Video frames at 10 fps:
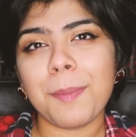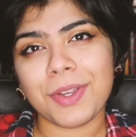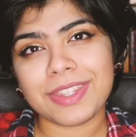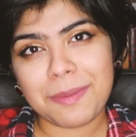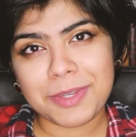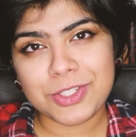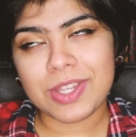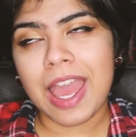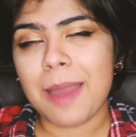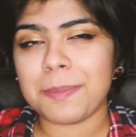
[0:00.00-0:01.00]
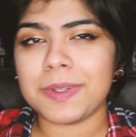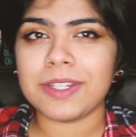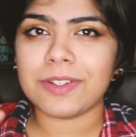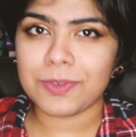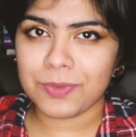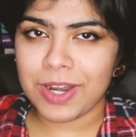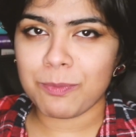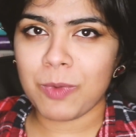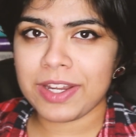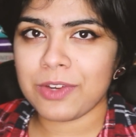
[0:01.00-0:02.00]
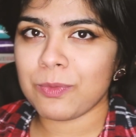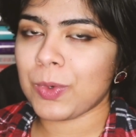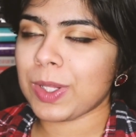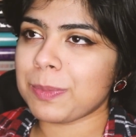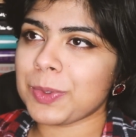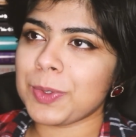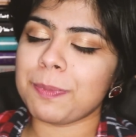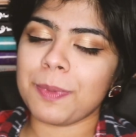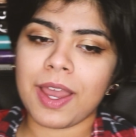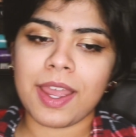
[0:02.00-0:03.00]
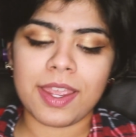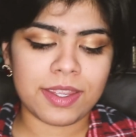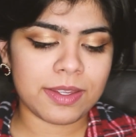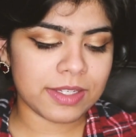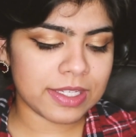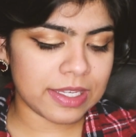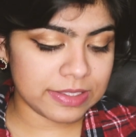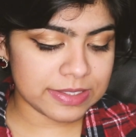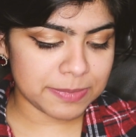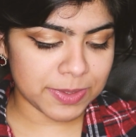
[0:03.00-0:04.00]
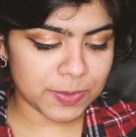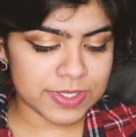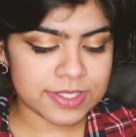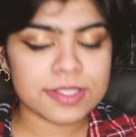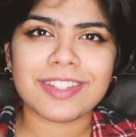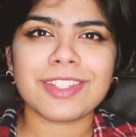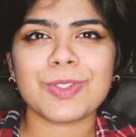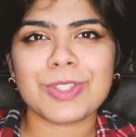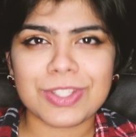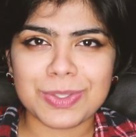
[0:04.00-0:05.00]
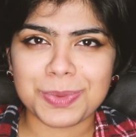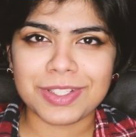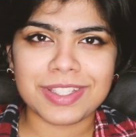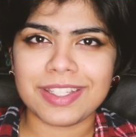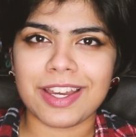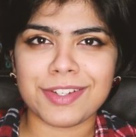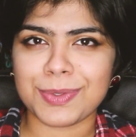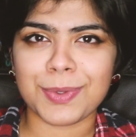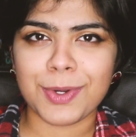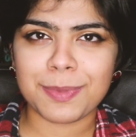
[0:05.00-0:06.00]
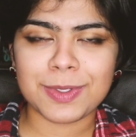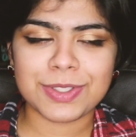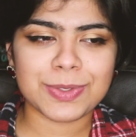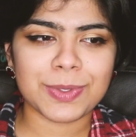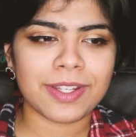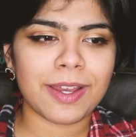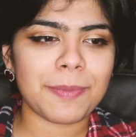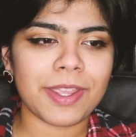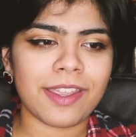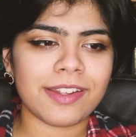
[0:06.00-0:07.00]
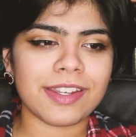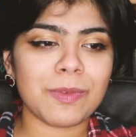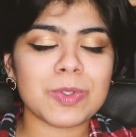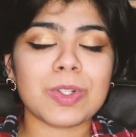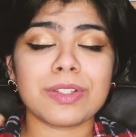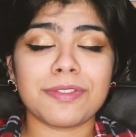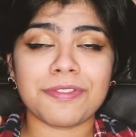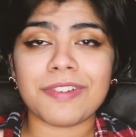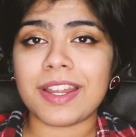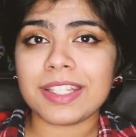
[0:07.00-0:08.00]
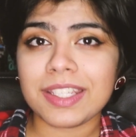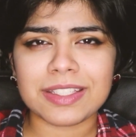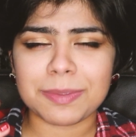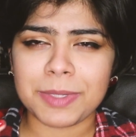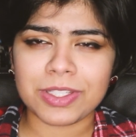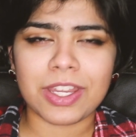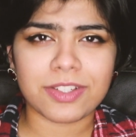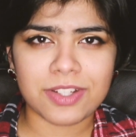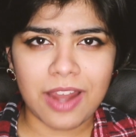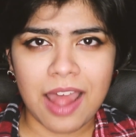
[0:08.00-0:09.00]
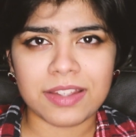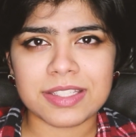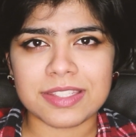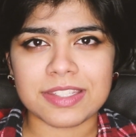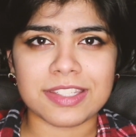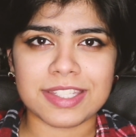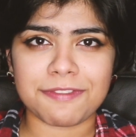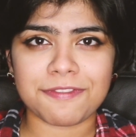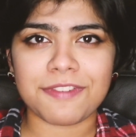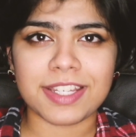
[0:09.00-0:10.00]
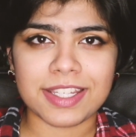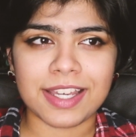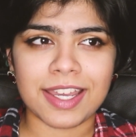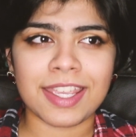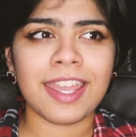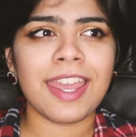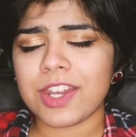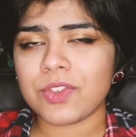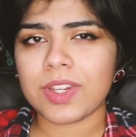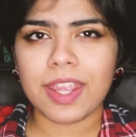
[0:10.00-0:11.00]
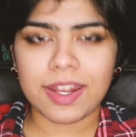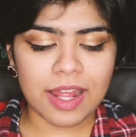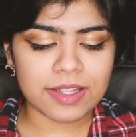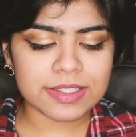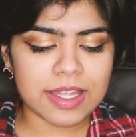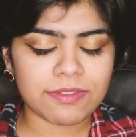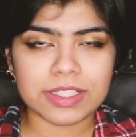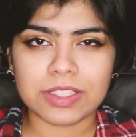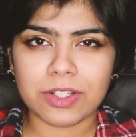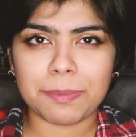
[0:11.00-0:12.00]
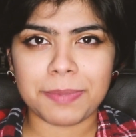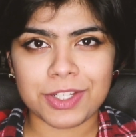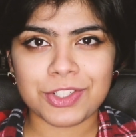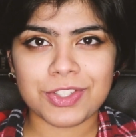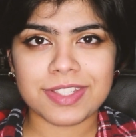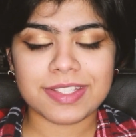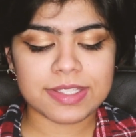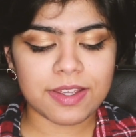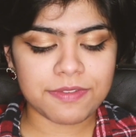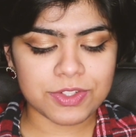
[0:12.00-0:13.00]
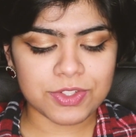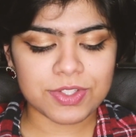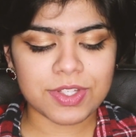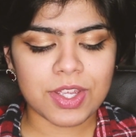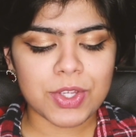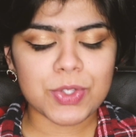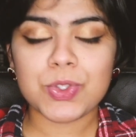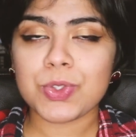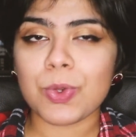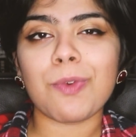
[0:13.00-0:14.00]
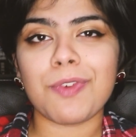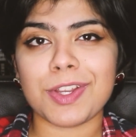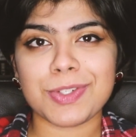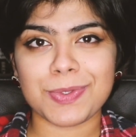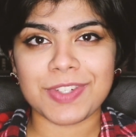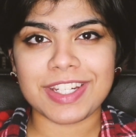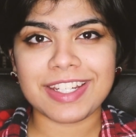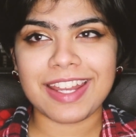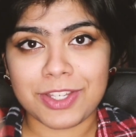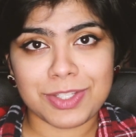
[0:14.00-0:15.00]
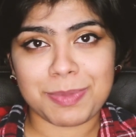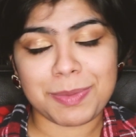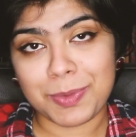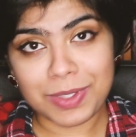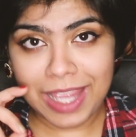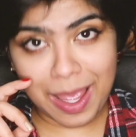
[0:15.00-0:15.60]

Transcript: a book that made you happy red white and royal blue by casey mcquiston this is just really adorable straight up and it was also funny the main character alex is just a funny guy henry and alex have like little banters and stuff it's just so fun to read. It just made me really